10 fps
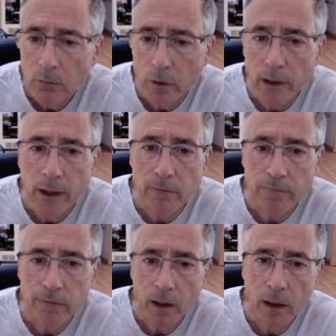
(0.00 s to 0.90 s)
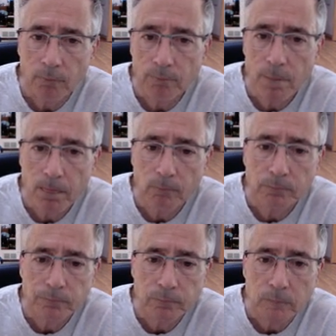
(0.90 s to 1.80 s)
would have,
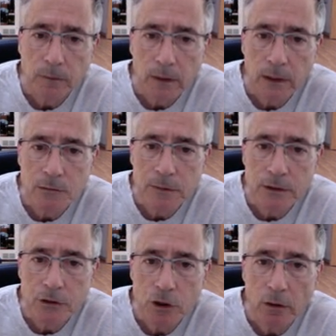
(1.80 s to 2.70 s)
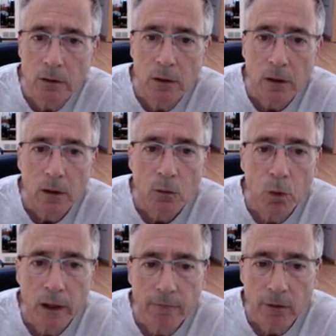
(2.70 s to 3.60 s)
in this position,
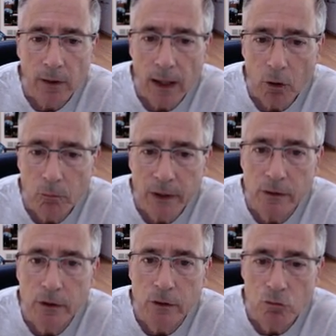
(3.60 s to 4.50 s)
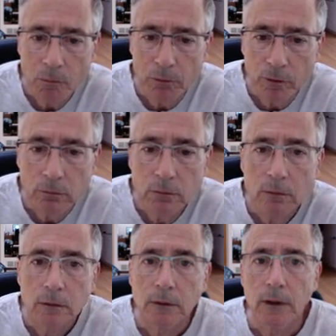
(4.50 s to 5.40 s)
would have allowed me to triple
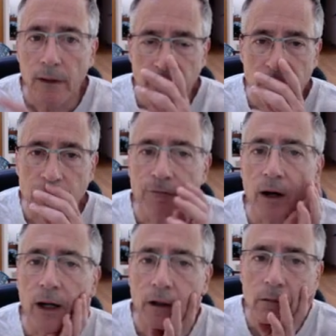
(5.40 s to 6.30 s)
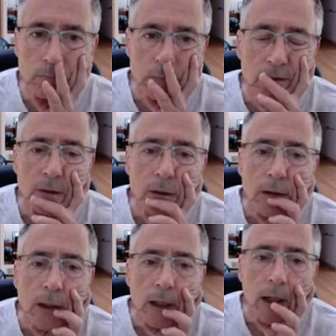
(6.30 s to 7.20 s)
on the e-file.
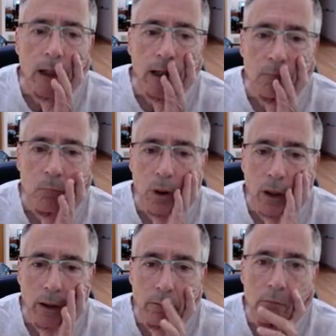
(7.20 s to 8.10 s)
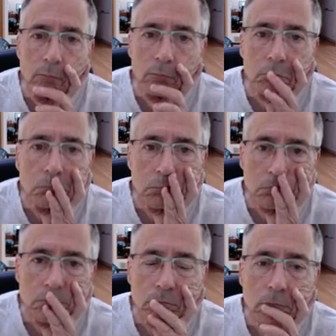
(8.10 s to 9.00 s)
But
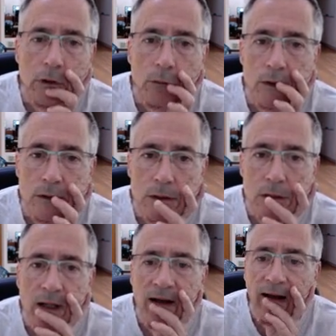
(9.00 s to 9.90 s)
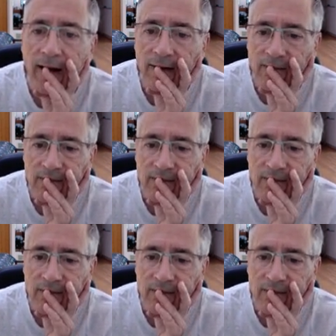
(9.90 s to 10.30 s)
it was, a